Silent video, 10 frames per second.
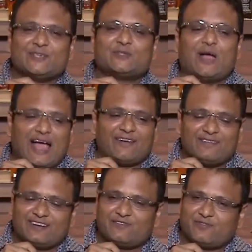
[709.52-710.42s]
to have
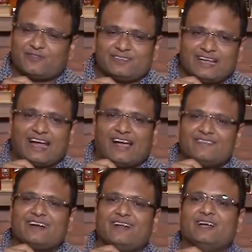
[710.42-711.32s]

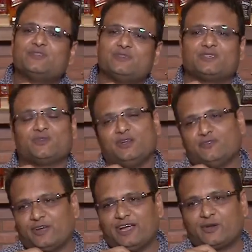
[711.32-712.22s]
that lunch which is only
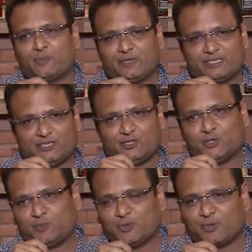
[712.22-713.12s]
for 8 rupees in
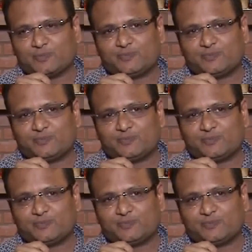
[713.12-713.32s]
Jodhpur.